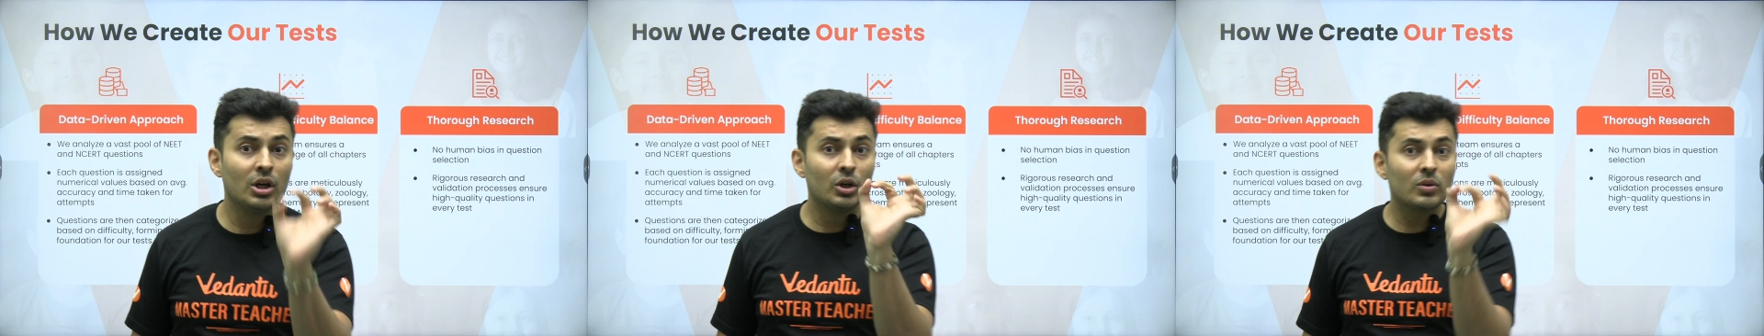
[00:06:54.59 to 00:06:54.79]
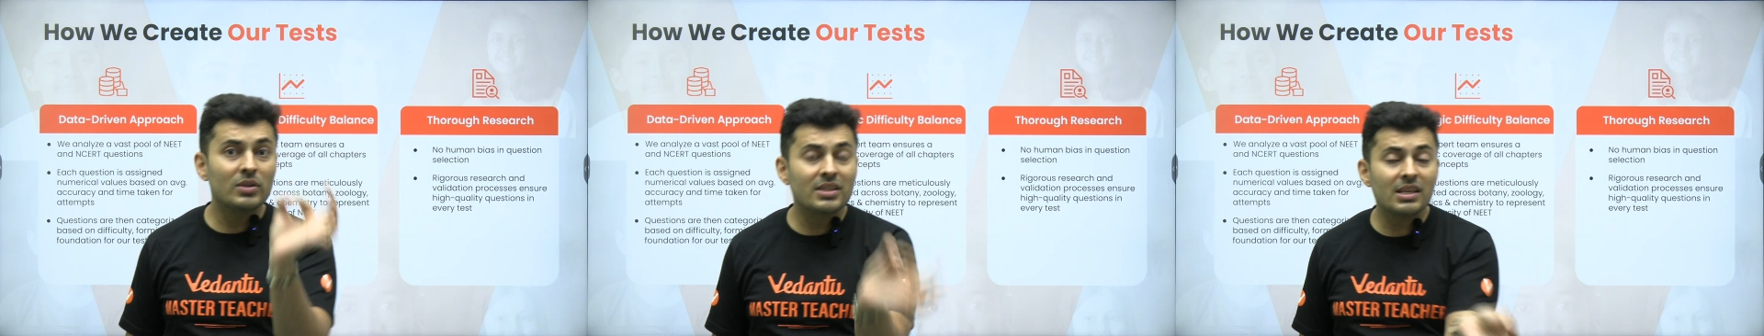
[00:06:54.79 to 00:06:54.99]

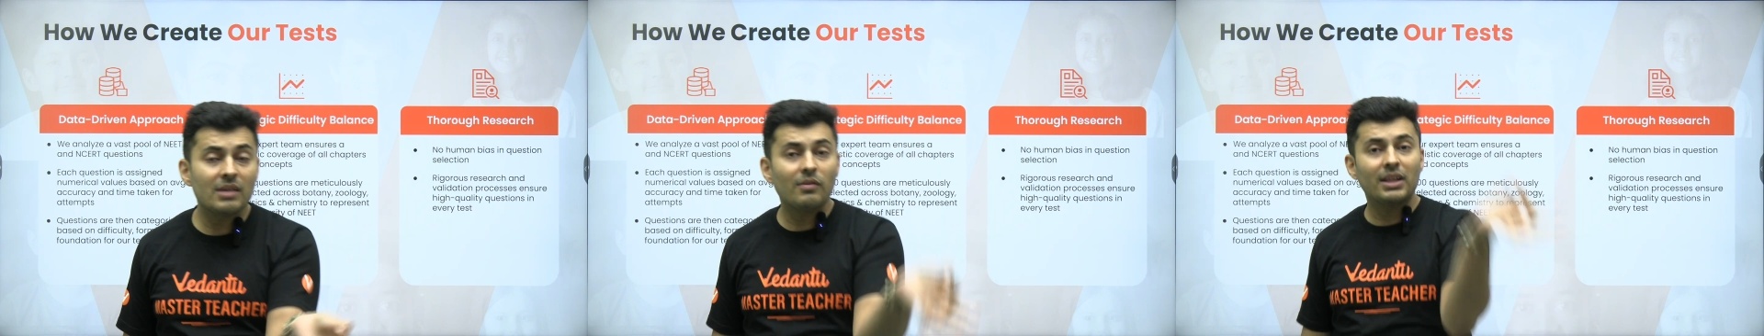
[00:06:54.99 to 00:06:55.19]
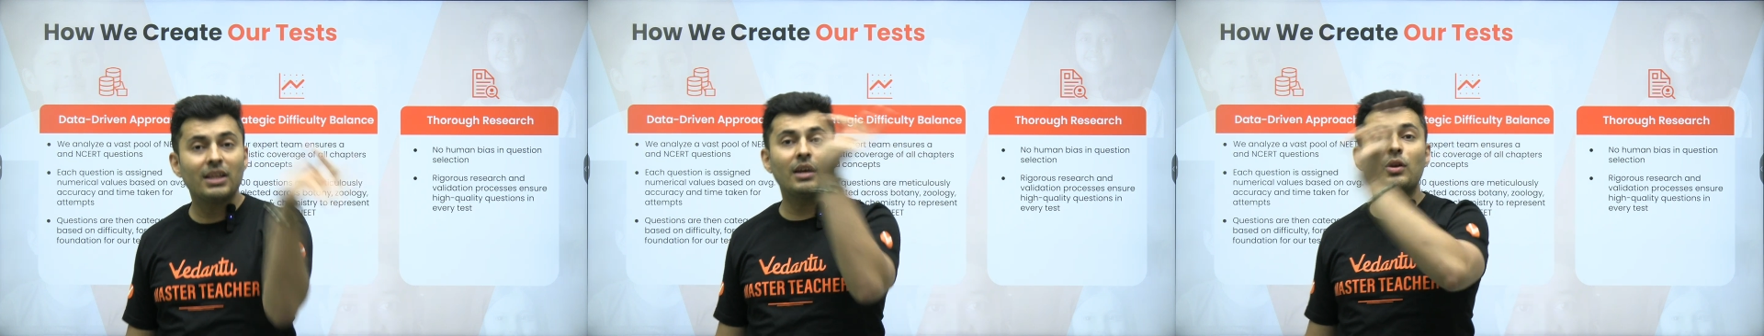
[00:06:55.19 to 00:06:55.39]
to see
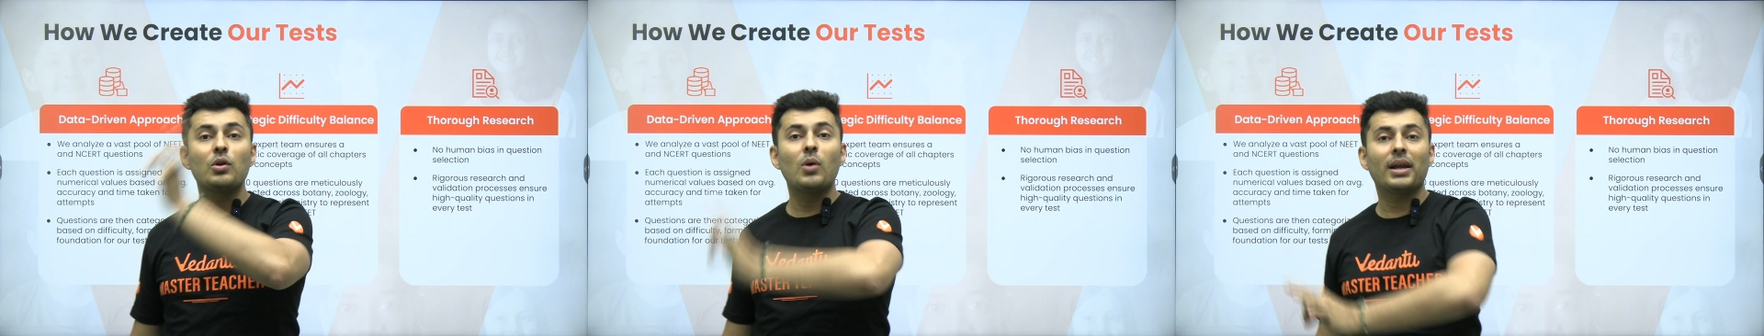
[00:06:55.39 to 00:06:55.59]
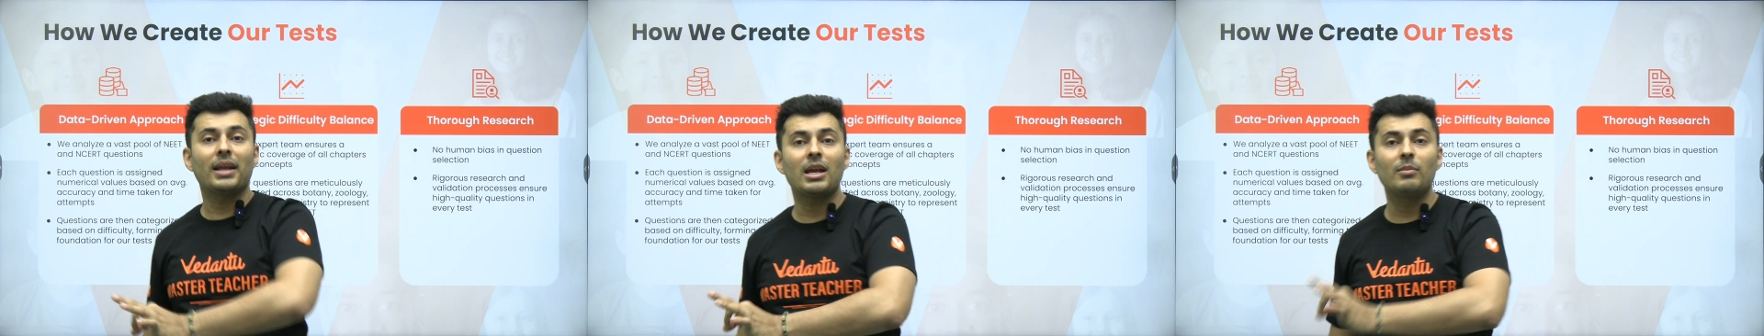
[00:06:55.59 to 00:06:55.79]
whether you
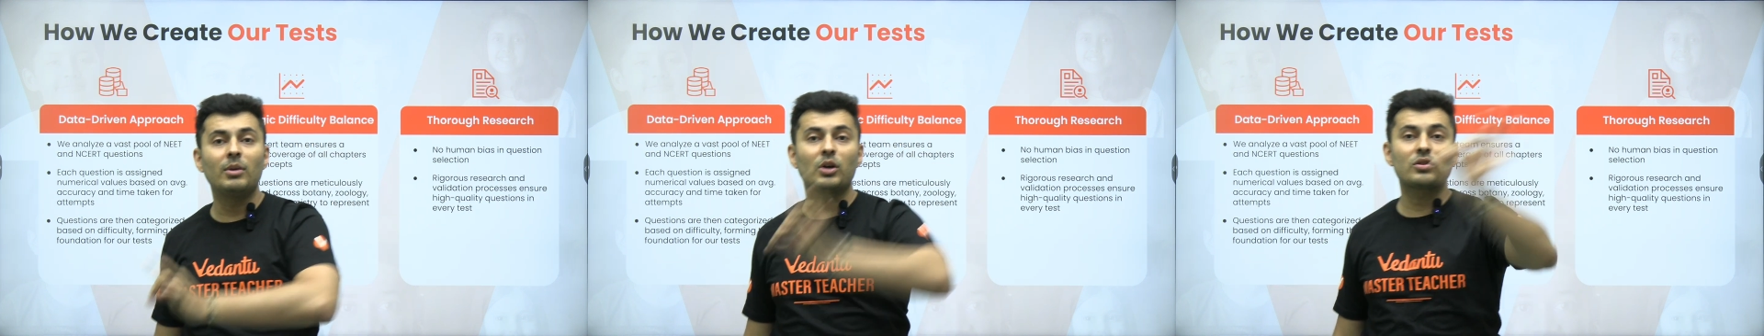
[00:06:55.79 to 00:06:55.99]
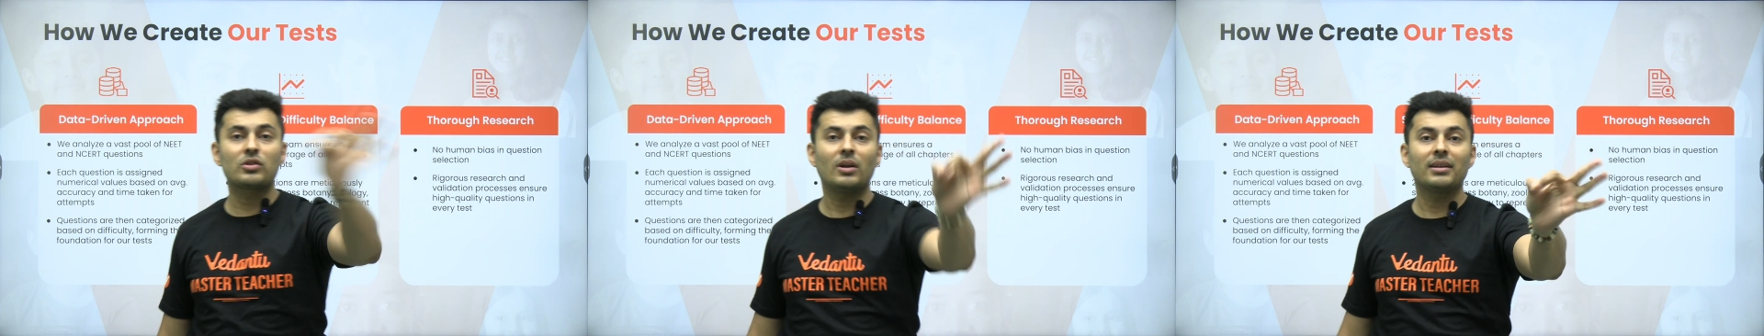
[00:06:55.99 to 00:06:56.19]
are able
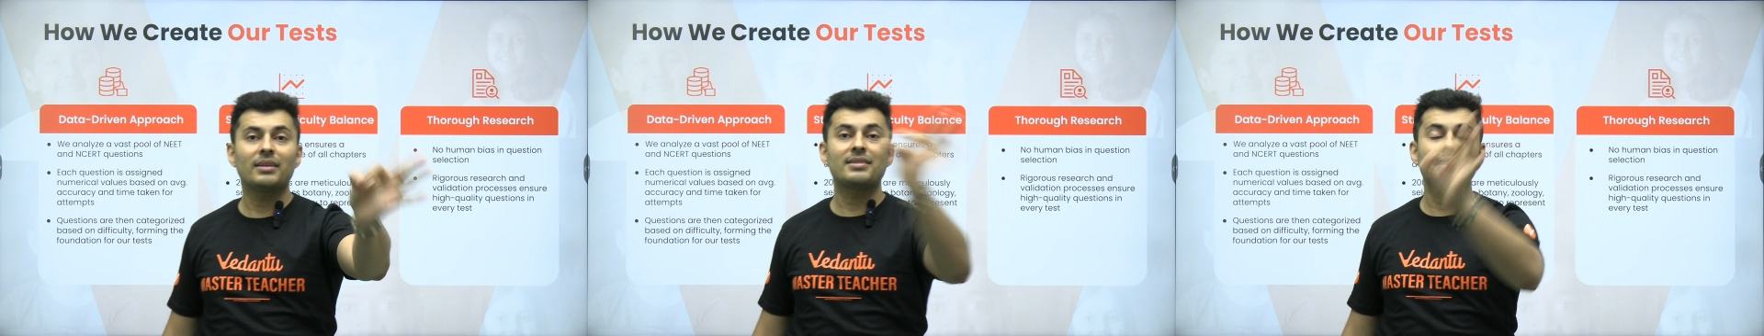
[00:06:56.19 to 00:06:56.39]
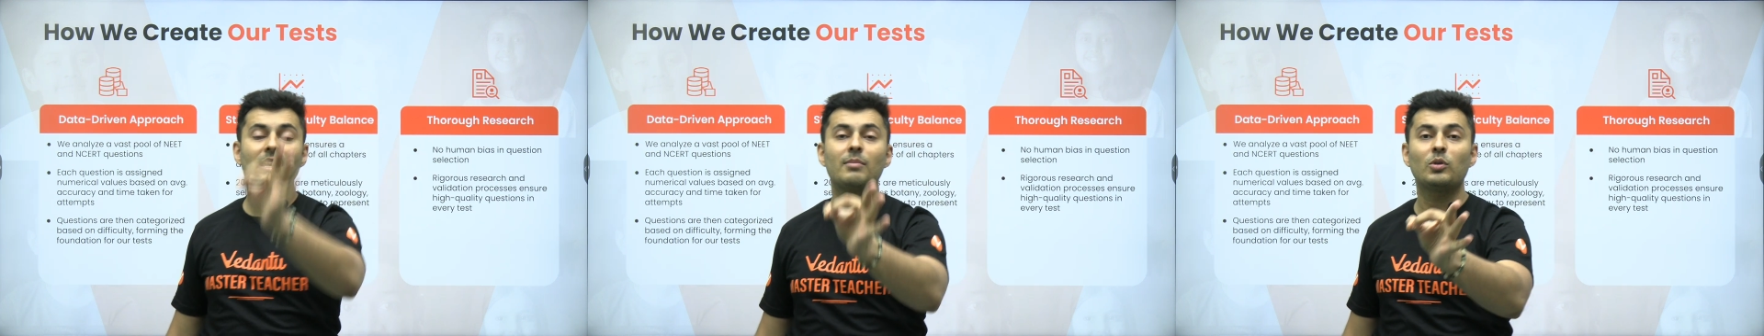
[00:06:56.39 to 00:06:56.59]
to solve the
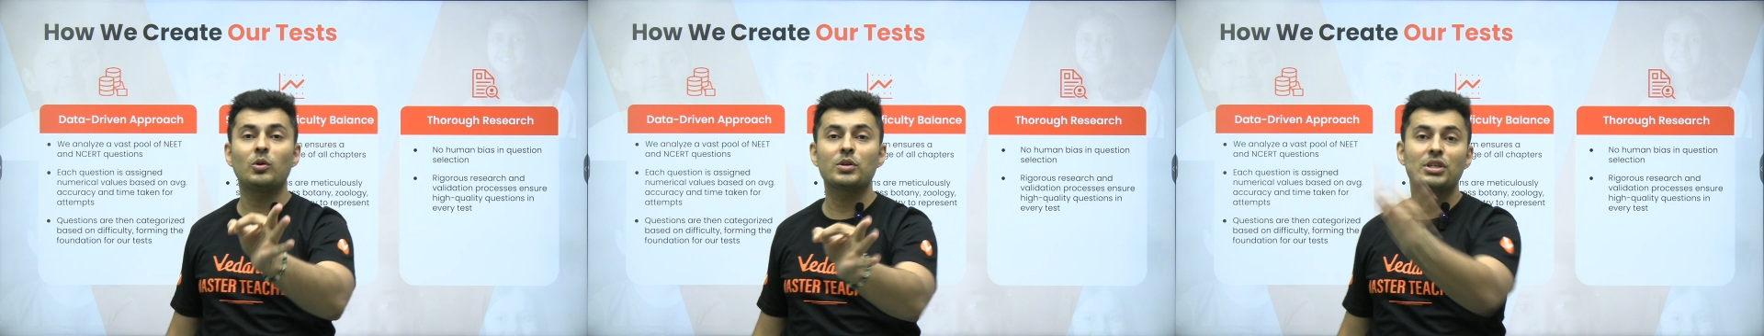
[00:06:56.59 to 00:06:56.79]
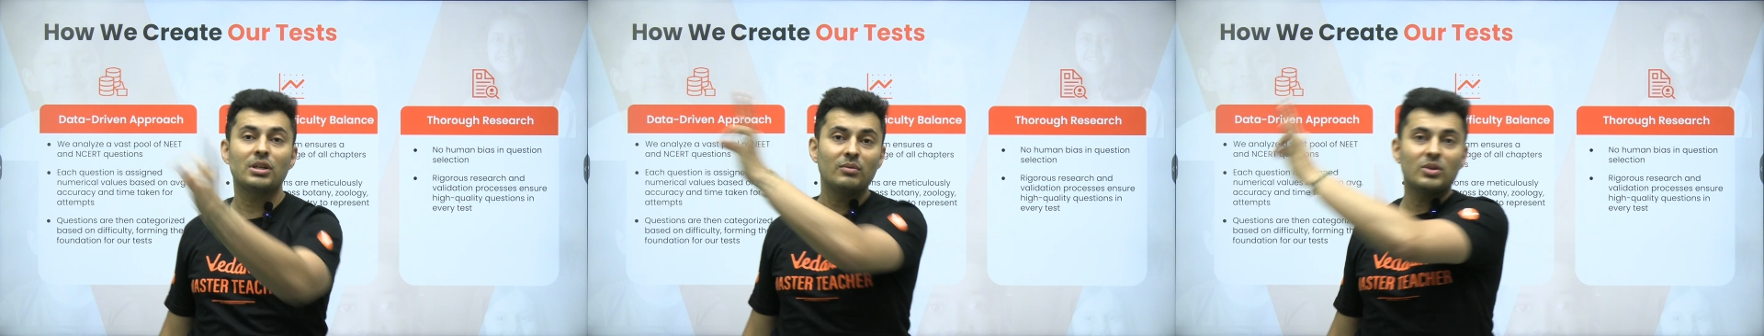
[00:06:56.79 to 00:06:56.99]
same
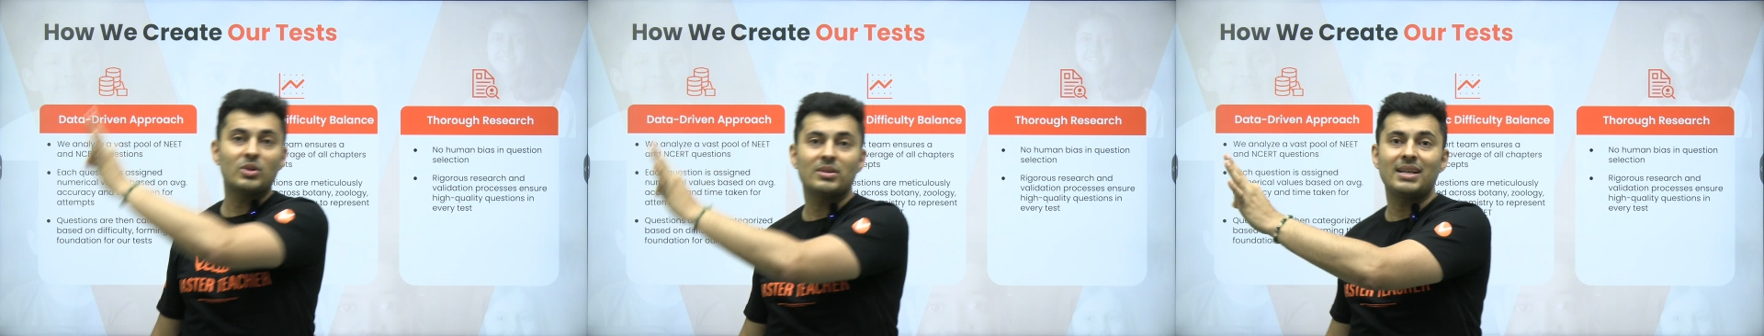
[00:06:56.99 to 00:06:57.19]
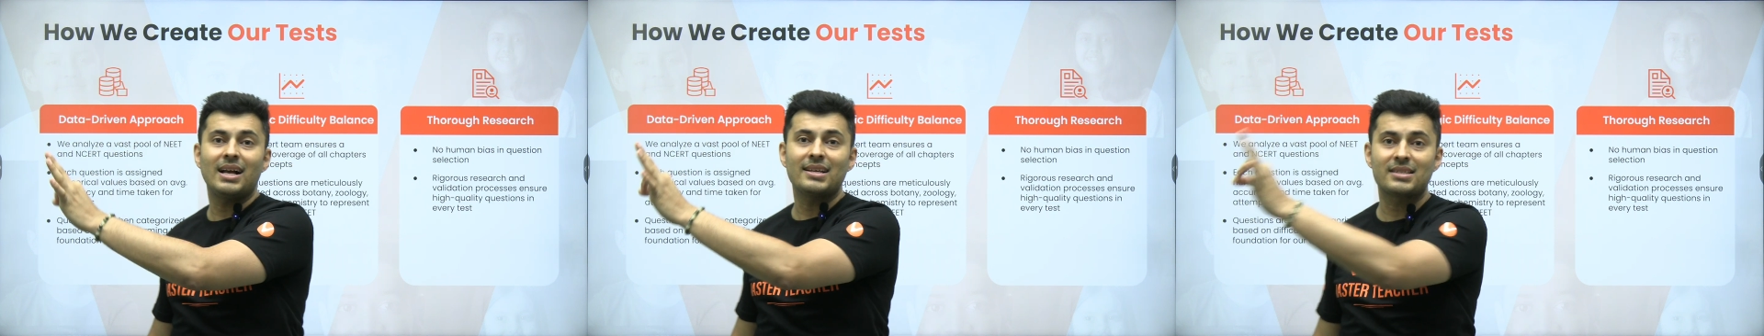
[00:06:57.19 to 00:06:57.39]
question which
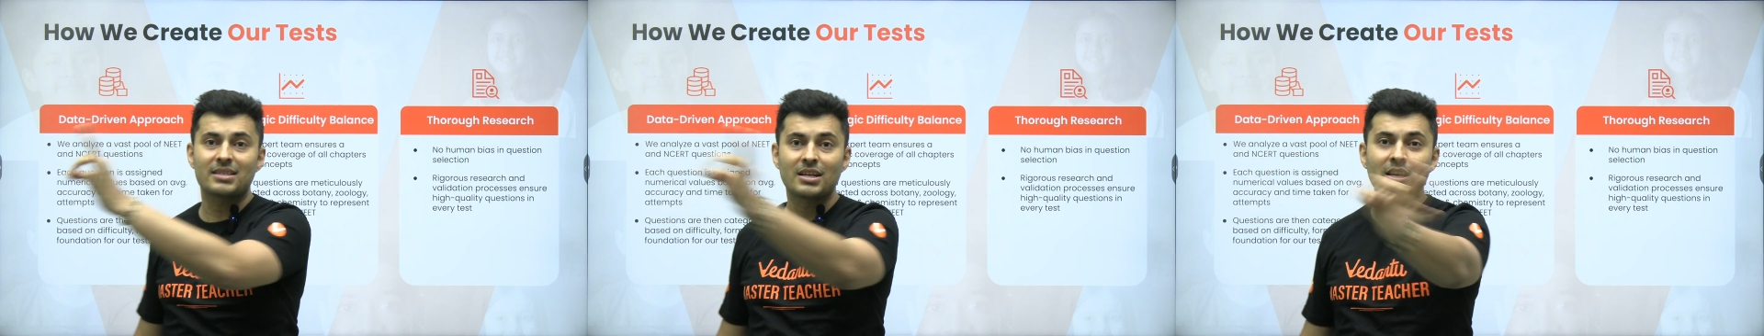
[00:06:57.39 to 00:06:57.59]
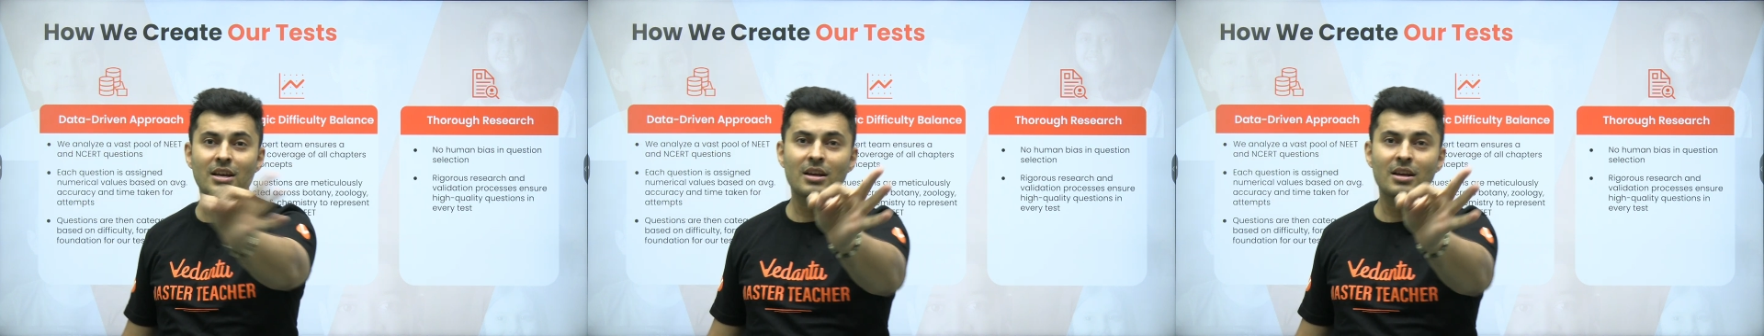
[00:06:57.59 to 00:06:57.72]
was asked,